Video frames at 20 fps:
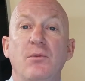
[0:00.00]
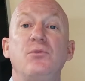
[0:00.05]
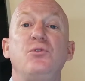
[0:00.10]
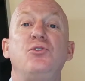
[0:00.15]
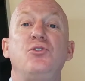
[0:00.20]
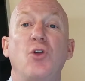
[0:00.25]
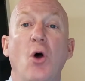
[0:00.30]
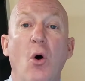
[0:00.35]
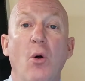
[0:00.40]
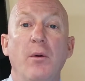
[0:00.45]

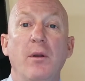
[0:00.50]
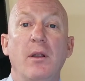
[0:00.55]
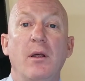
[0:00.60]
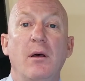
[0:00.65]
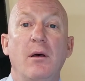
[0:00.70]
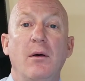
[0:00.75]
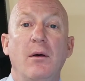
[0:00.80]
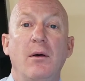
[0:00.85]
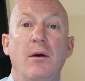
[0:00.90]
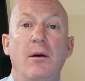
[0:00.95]
Don't
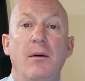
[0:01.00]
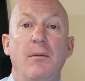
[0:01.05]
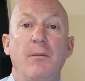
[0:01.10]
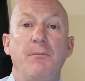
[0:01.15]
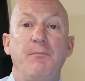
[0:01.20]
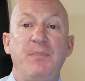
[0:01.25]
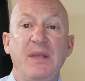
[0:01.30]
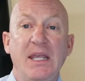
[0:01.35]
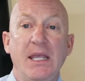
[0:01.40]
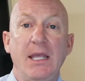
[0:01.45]

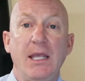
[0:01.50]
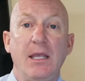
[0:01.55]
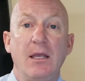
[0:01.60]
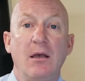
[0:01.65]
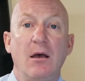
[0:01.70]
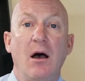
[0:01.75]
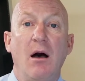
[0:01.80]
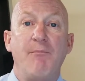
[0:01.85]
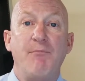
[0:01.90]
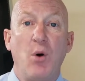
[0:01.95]
be
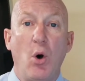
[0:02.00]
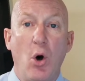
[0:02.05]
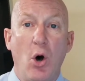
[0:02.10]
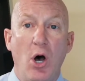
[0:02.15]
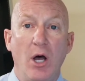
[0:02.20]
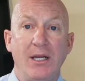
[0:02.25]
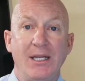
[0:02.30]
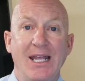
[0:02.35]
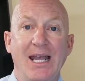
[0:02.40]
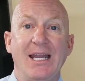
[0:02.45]
a
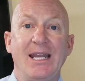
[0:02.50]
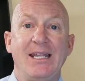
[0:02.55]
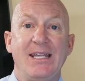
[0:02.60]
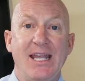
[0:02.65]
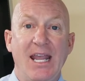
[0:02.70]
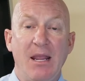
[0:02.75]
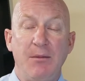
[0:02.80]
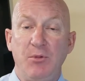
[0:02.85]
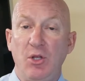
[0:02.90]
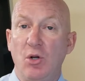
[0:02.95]
pawn in a
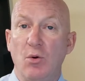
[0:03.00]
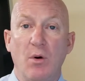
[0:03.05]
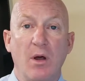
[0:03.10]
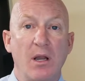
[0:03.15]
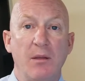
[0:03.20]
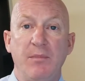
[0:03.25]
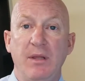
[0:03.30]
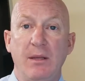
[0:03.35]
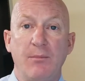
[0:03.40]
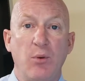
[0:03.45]
game you don't want
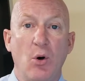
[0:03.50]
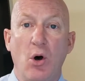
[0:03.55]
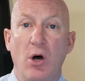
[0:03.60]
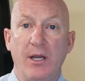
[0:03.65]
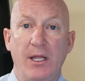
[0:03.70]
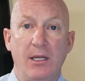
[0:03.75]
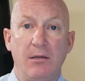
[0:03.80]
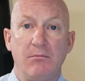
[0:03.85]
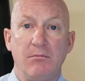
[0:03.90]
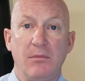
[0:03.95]
to be a pawn
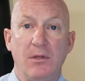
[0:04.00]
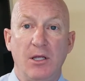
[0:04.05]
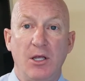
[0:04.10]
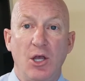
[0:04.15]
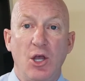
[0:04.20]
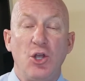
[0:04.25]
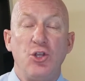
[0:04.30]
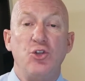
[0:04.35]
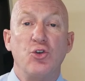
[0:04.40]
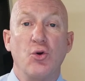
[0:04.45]
in.
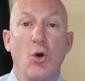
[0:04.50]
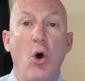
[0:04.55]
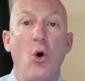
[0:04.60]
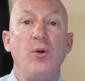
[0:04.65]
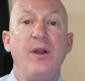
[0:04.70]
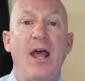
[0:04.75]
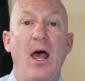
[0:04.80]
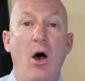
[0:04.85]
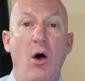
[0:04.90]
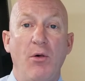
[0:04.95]
Your own
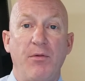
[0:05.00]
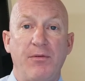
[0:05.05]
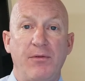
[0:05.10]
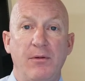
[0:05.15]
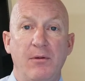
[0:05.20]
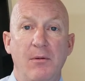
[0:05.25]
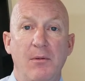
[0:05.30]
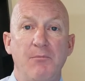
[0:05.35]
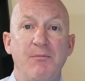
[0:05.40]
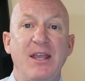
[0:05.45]
health
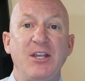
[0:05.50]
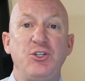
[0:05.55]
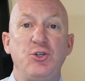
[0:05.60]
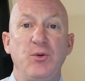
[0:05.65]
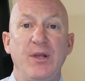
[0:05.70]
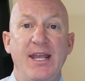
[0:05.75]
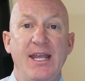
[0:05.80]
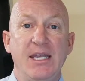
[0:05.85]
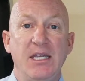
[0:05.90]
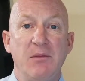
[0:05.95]
makes
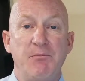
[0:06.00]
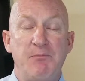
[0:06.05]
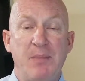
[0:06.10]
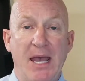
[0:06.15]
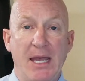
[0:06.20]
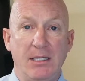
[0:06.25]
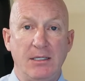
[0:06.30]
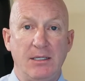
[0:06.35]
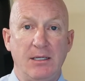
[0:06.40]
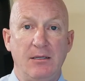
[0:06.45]
you
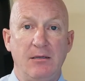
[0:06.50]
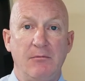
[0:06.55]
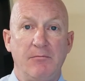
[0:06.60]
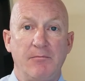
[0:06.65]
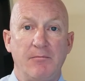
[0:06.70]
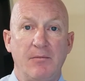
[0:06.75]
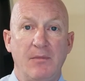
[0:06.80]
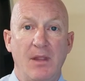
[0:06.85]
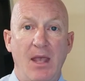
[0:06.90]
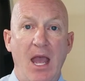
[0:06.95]
independent
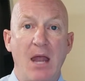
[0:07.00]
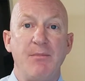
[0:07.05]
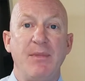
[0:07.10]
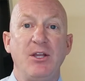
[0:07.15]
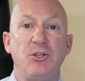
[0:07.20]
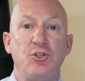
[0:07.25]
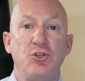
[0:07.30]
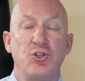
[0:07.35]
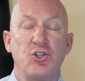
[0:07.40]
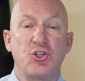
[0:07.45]
and
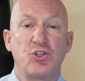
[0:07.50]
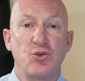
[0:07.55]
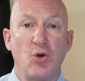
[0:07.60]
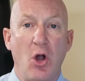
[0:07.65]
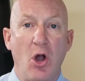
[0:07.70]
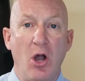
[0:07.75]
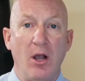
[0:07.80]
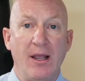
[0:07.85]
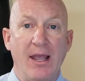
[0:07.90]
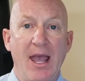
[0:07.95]
makes you
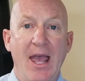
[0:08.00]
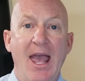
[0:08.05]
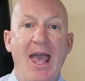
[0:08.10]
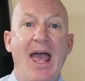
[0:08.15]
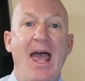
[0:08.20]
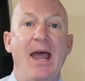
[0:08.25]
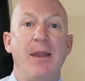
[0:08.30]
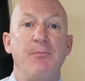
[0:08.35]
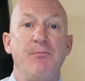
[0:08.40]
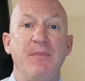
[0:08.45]
strong
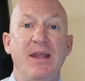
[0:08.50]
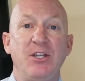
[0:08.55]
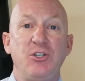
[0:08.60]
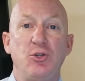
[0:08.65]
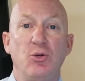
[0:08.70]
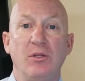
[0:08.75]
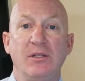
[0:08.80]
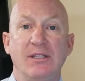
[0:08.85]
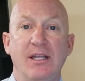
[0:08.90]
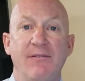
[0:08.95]
and makes
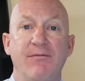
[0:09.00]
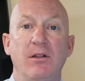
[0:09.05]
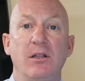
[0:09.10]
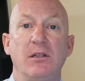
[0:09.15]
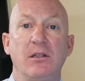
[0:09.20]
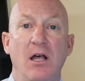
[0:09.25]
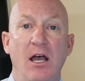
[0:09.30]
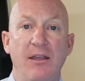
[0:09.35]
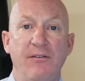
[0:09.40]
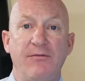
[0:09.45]
you live a
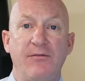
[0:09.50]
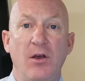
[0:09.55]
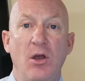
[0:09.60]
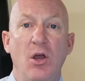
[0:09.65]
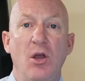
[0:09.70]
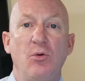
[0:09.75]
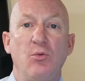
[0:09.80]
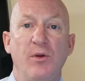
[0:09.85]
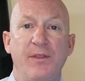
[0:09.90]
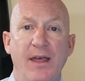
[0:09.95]
life
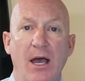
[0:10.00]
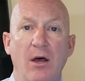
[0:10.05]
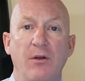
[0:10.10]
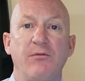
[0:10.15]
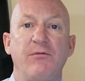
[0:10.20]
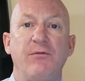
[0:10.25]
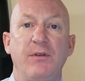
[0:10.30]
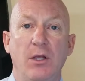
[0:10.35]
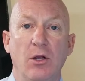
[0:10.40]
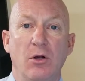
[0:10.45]
without
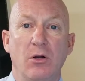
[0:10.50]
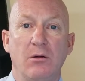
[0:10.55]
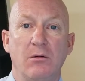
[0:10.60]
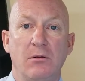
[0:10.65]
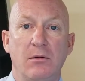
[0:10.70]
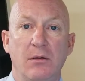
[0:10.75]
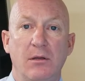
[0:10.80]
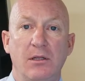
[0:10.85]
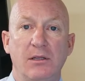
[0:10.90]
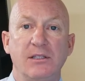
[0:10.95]
fear.
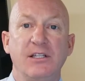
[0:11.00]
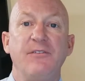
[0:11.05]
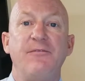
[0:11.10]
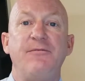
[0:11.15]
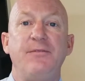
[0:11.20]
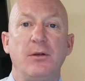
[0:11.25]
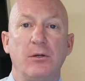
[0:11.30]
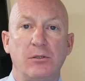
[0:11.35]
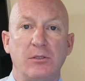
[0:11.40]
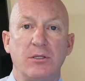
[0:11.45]
Live
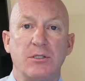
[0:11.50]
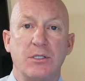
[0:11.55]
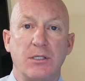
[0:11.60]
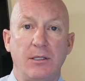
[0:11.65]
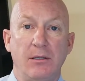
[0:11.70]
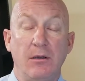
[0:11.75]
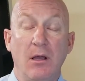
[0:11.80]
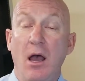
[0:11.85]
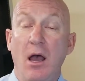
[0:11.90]
fearlessly.